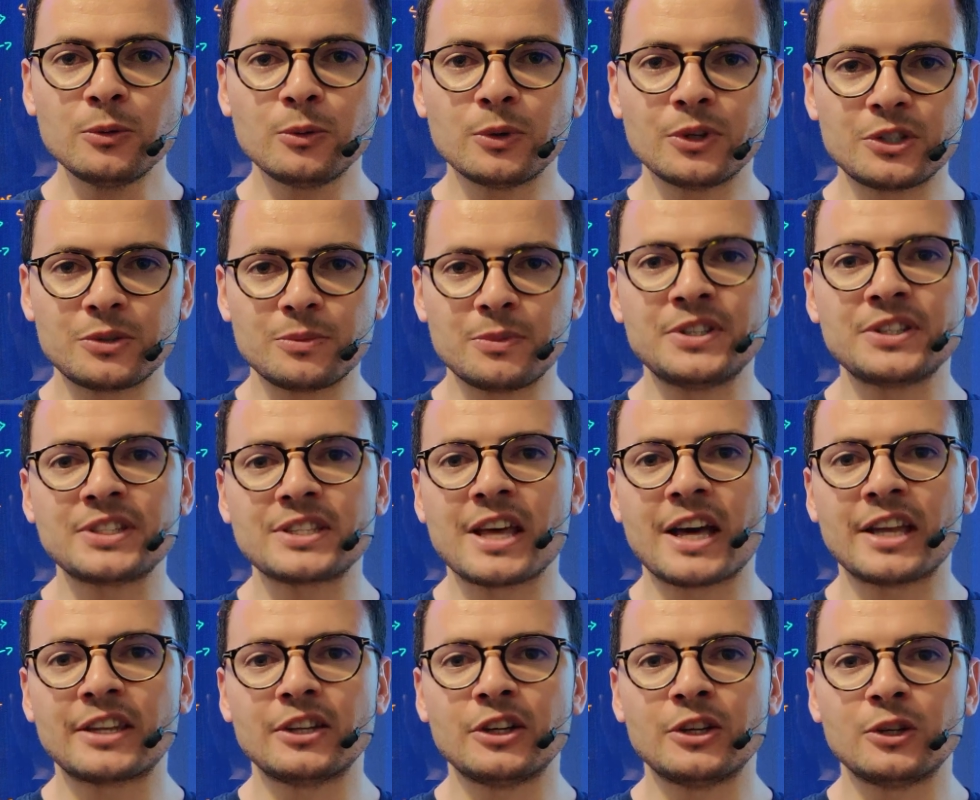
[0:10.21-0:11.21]
which means
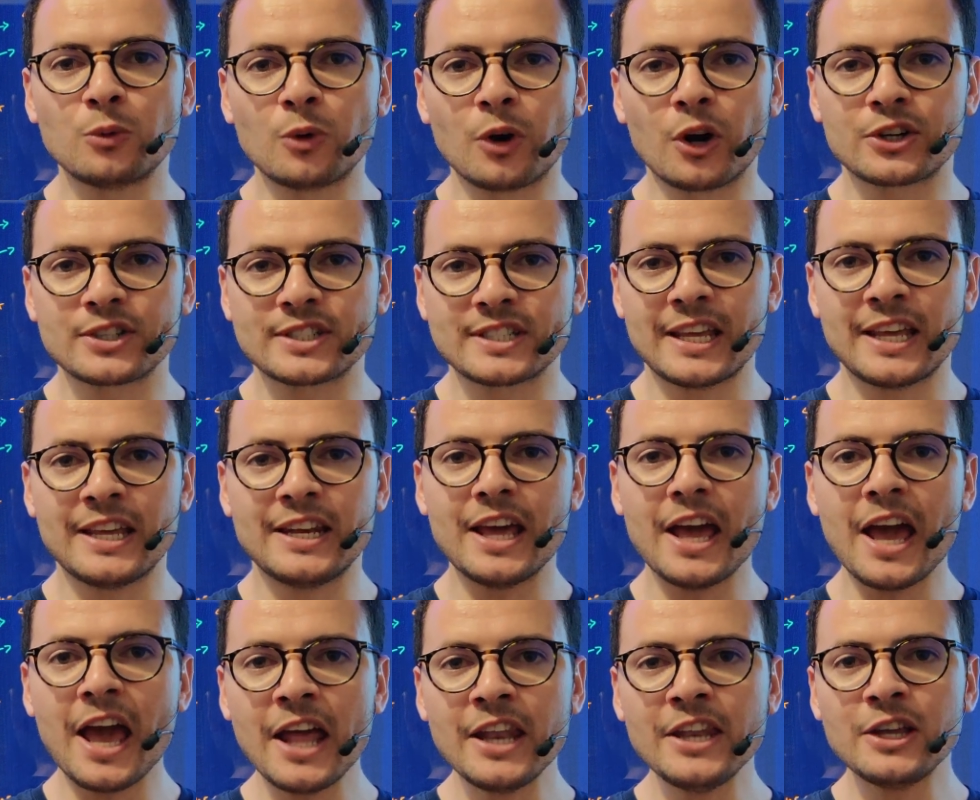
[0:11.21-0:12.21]
that it works in
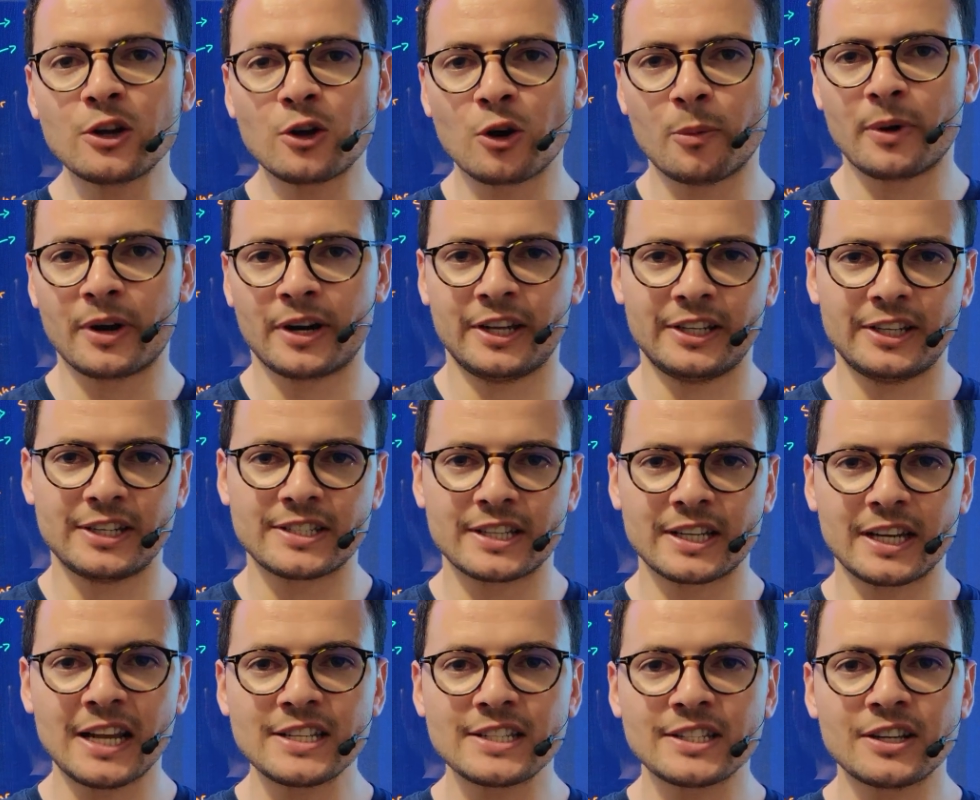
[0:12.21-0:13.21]
any Kubernetes
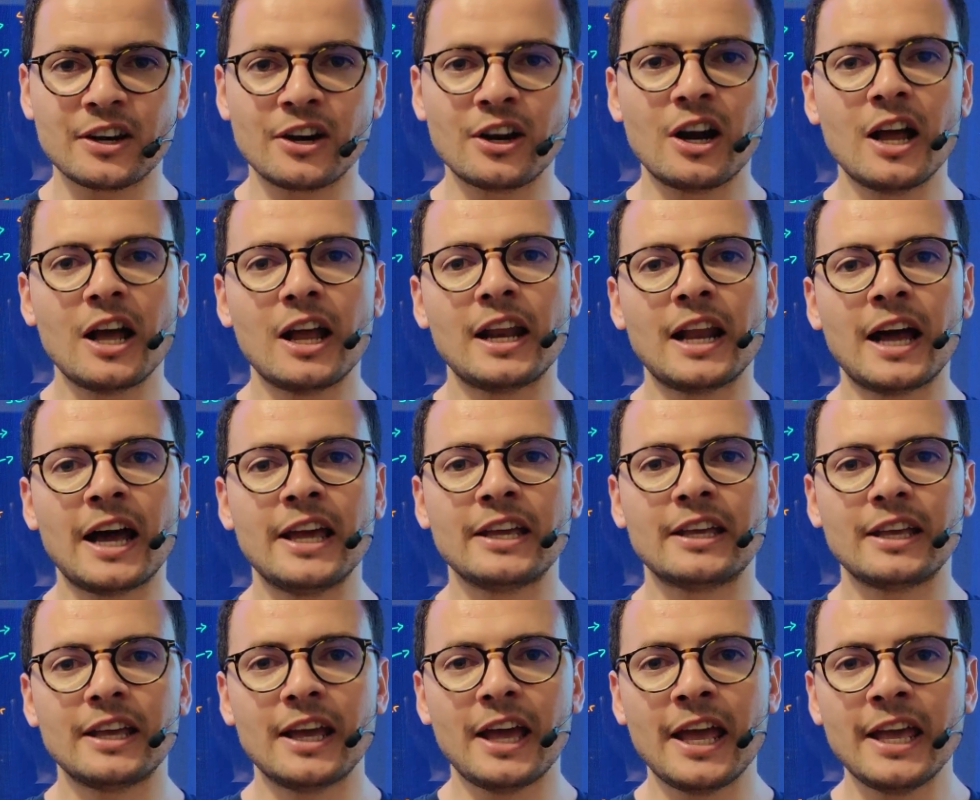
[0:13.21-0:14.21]
cluster
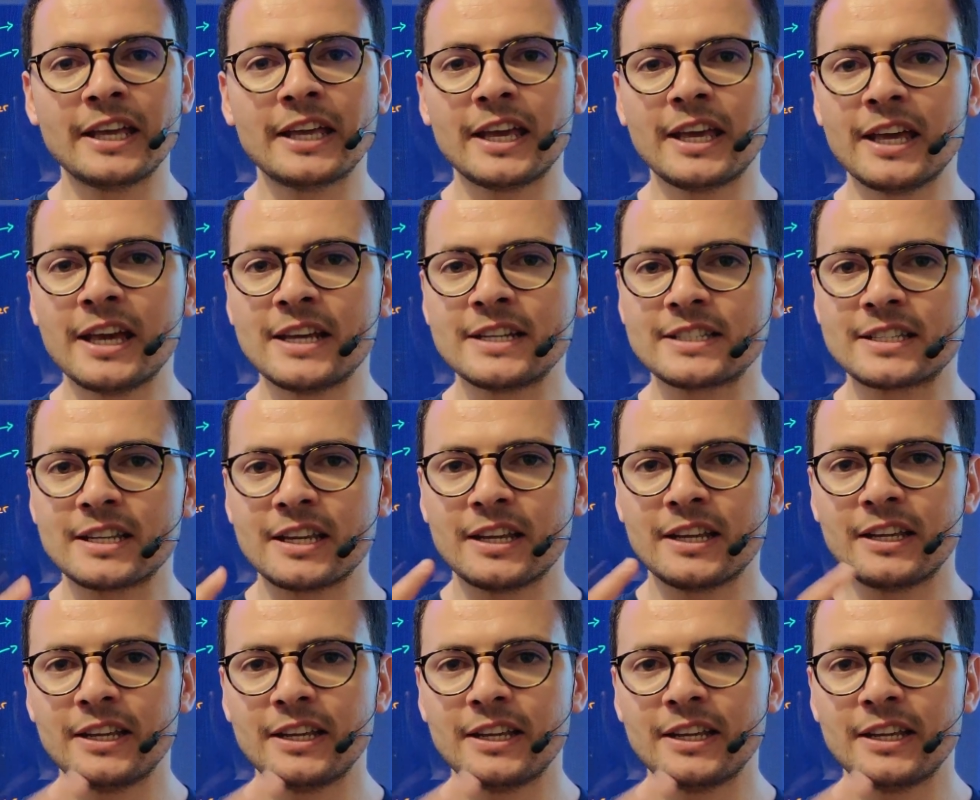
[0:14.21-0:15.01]
like AKS,